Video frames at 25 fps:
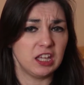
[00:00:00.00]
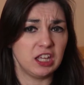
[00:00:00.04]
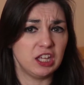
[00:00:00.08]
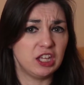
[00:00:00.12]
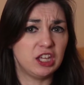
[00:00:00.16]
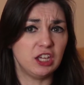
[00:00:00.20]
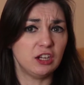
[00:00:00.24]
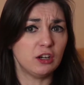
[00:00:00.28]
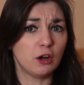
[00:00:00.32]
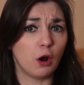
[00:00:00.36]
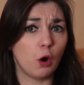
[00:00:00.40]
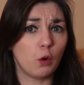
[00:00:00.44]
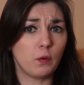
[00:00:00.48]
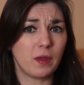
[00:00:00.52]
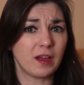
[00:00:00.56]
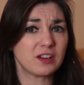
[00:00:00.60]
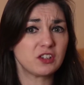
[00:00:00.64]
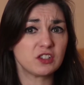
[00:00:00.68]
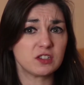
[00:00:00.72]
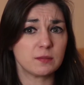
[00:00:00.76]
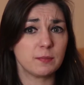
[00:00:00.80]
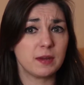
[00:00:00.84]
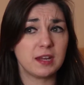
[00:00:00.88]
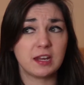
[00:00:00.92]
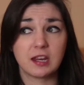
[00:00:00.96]
you know,
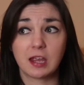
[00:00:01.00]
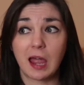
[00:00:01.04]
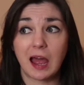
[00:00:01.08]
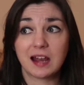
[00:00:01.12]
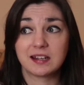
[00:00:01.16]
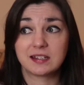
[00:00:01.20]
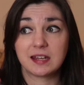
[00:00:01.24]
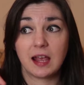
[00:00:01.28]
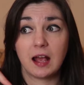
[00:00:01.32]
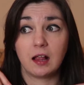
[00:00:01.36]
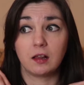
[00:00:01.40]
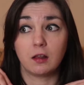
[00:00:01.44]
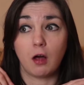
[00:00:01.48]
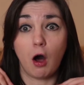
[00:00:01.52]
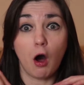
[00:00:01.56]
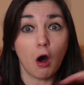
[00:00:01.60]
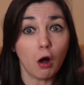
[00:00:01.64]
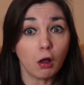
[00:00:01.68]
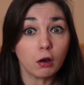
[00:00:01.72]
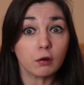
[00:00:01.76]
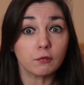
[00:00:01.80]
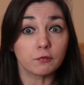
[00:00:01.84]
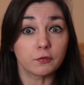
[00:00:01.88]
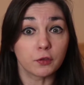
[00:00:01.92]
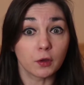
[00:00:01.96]
that doesn't mean you can't tell
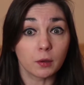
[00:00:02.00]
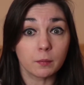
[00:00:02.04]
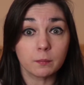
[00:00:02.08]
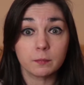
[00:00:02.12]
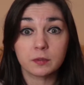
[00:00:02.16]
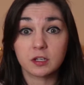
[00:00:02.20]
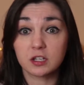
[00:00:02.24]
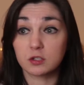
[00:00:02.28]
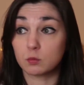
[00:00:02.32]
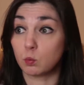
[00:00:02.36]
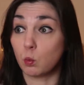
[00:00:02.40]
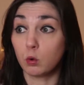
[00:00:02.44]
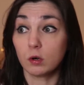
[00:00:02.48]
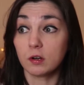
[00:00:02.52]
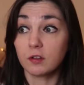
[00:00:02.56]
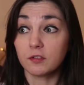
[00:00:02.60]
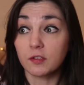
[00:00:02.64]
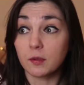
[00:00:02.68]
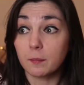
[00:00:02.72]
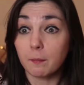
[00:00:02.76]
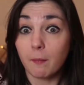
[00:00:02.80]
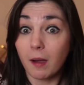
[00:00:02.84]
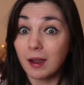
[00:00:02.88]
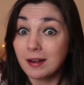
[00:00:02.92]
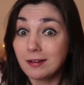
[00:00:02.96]
all of them, because one
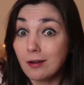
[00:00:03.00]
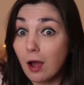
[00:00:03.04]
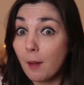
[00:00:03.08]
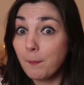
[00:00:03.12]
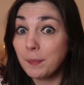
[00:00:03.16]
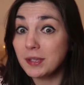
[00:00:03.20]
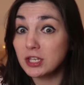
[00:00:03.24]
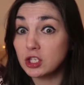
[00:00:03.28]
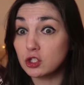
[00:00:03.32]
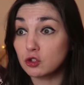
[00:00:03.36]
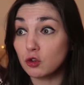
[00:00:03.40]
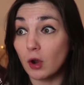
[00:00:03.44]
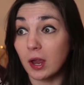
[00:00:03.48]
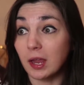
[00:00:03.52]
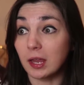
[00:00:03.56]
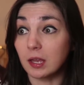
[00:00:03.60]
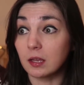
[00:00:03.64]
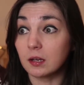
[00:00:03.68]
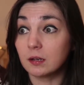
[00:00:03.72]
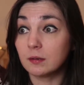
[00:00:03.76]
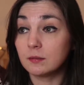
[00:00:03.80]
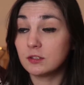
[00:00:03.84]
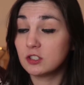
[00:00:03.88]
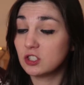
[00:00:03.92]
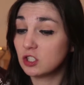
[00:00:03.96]
of them might not be straight.
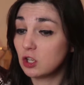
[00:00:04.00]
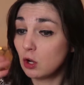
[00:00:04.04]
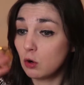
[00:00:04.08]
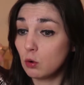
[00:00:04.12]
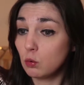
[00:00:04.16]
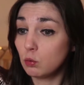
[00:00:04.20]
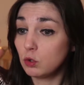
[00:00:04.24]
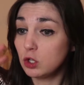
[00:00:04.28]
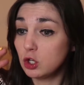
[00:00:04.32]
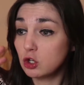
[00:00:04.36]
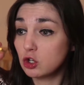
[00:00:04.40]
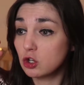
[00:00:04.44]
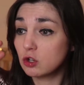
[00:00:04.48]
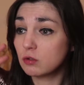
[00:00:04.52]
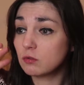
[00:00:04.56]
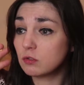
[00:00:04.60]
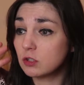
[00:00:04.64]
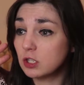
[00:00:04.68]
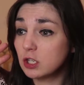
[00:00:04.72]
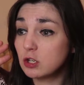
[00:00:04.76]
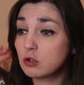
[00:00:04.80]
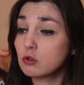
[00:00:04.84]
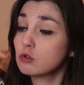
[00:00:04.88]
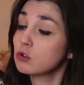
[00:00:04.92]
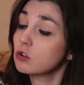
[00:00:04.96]
So you
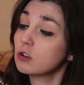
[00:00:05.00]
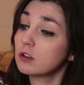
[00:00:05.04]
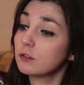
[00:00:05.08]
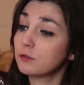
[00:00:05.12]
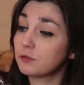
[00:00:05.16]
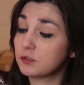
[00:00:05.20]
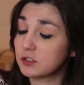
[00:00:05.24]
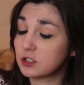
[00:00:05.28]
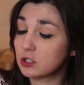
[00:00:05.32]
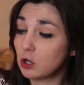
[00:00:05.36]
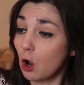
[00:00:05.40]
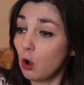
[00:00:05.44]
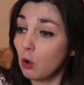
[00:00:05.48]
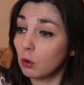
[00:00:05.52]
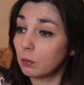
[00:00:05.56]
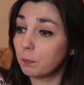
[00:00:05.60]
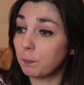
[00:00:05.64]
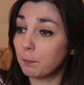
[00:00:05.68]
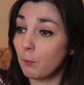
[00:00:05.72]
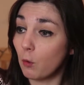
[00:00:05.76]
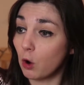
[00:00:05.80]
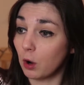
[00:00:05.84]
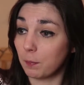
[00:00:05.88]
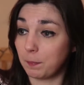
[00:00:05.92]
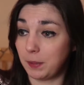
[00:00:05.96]
should have
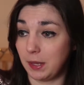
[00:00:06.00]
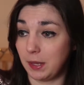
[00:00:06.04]
told more